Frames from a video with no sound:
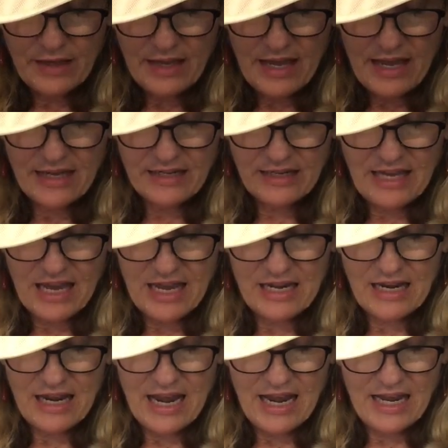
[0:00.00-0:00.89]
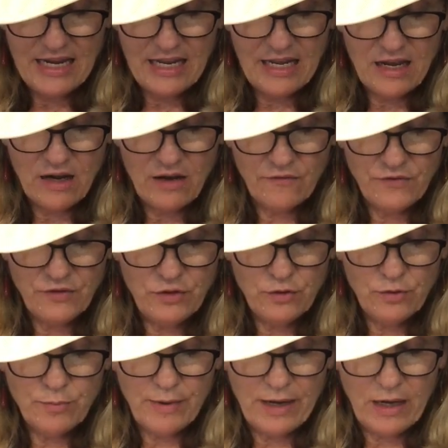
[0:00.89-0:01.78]
And can any of
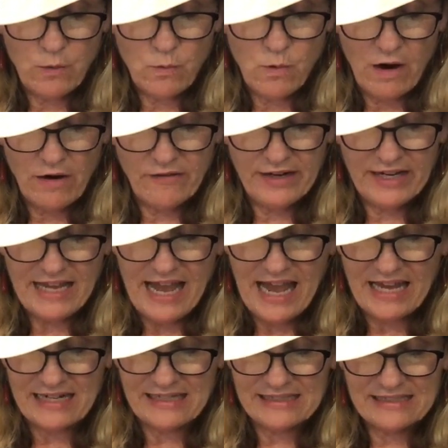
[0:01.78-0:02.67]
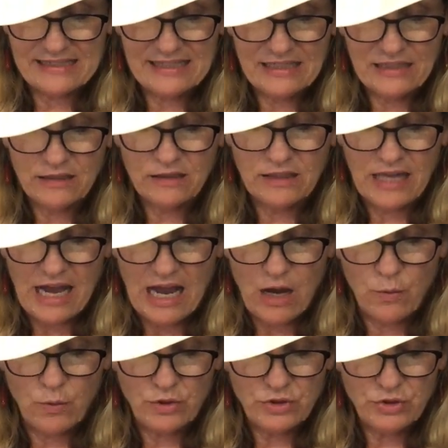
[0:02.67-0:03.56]
you, by worrying, add a single
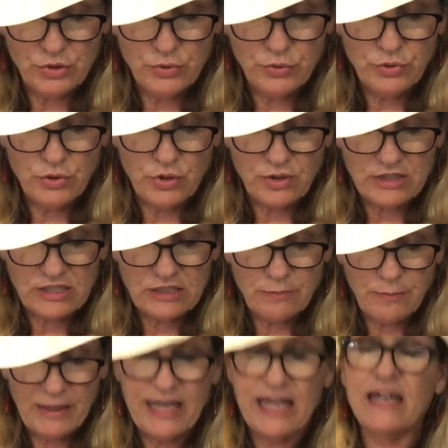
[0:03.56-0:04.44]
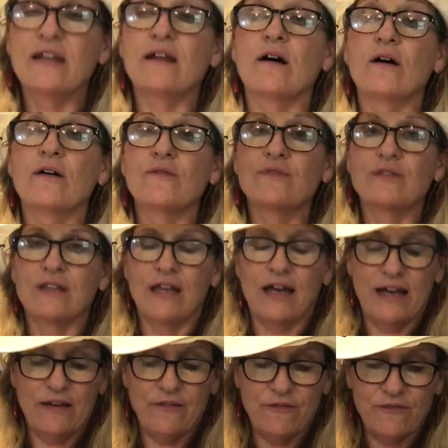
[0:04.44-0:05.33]
hour to your span of
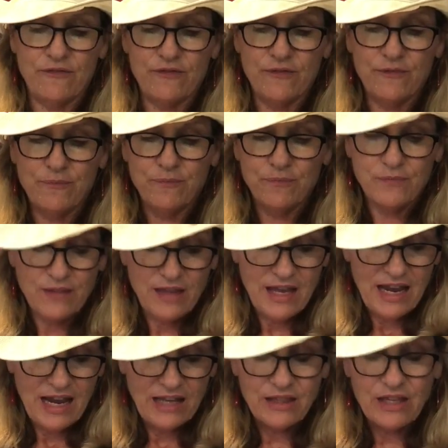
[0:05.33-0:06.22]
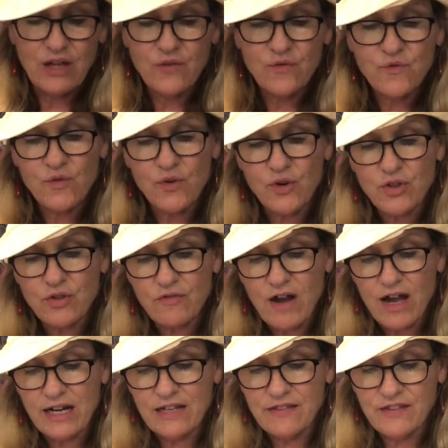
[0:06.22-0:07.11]
life? And then further
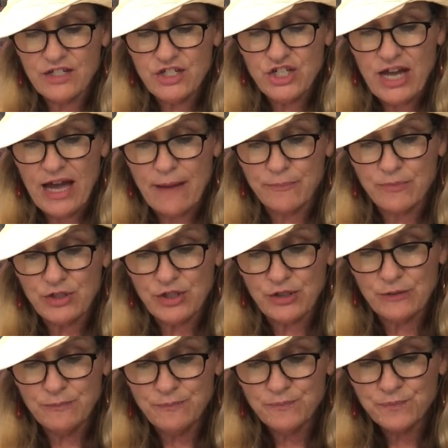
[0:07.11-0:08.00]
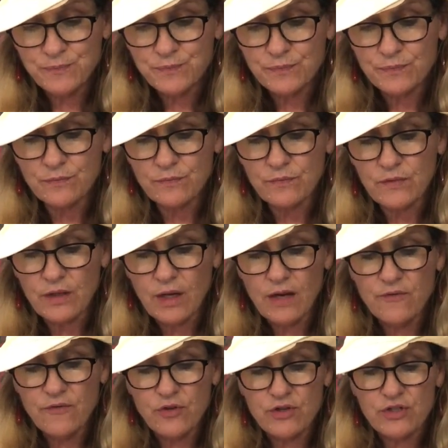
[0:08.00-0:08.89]
on in the chapter,
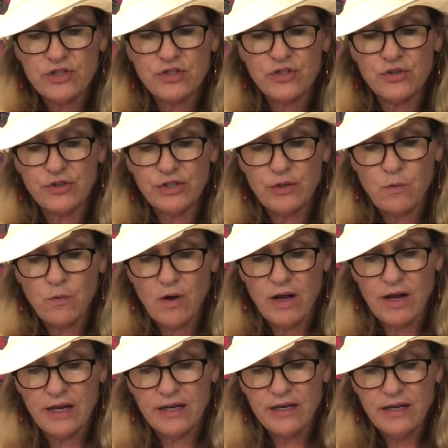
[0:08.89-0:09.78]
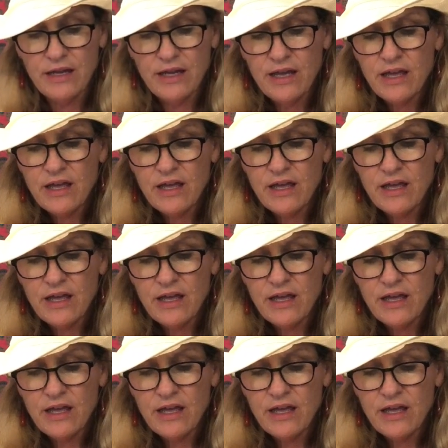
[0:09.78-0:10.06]
verse 31